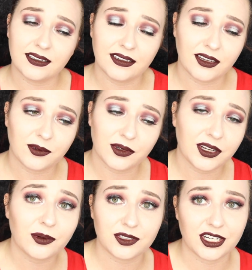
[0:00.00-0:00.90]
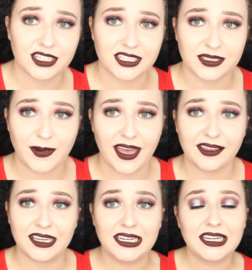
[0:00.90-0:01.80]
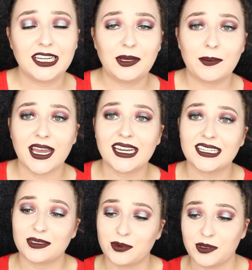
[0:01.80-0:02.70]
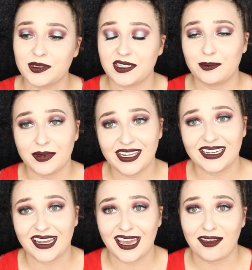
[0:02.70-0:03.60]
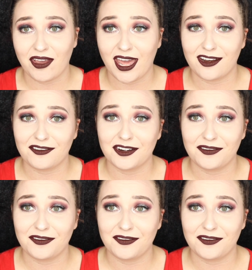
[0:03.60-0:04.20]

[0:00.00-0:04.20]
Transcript: don't don't judge this palette. Mine is bruised and beaten. I have had it for a